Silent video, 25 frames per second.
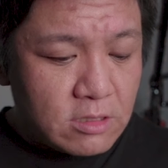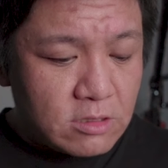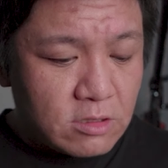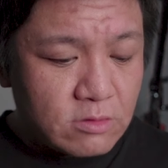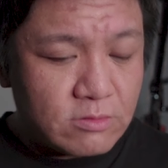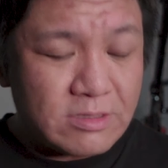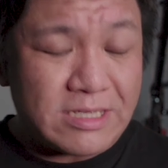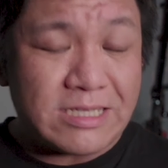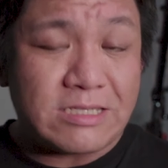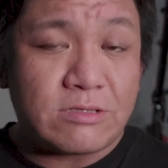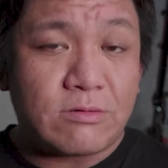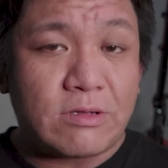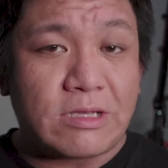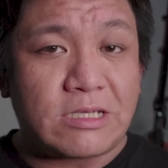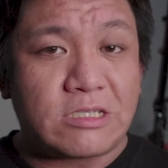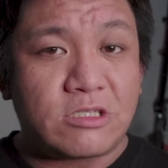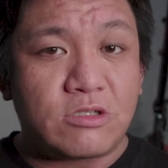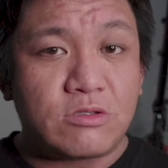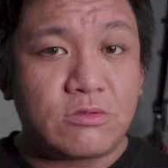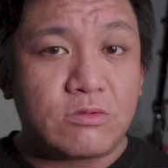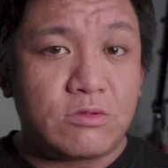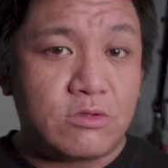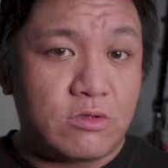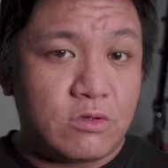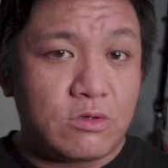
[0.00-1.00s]
So these things
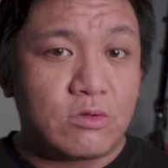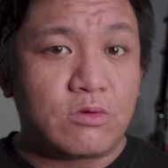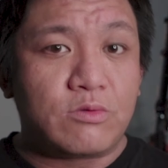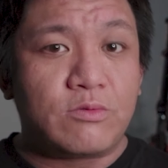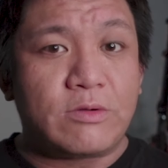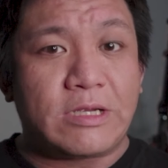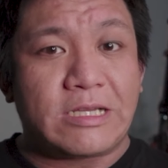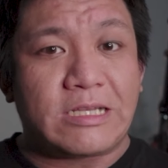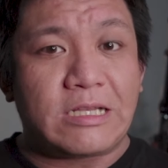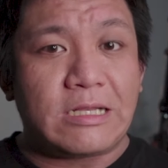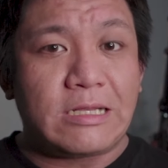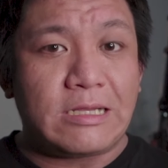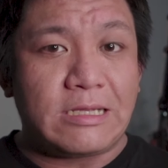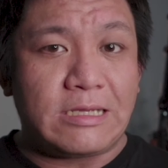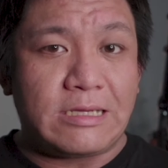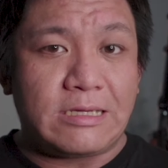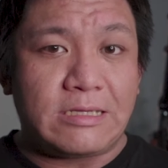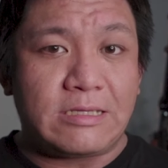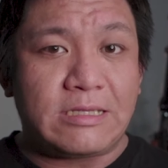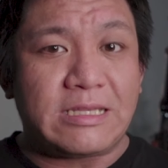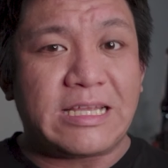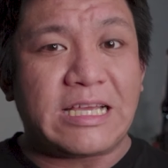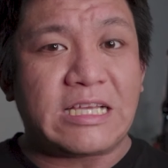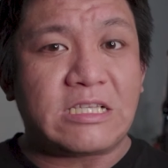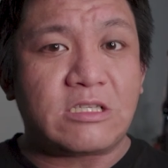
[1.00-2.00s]
you do really
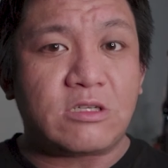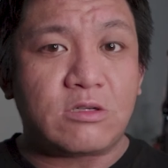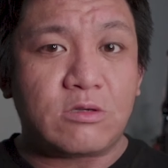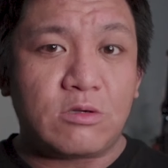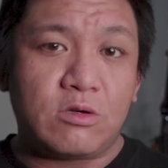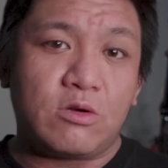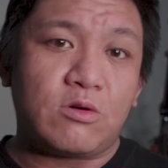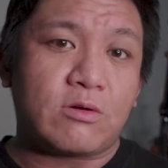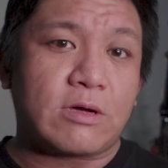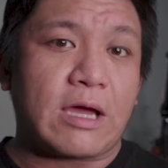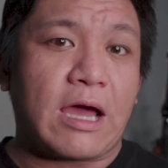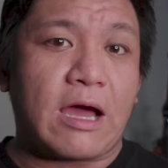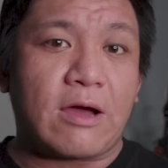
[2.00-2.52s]
need to look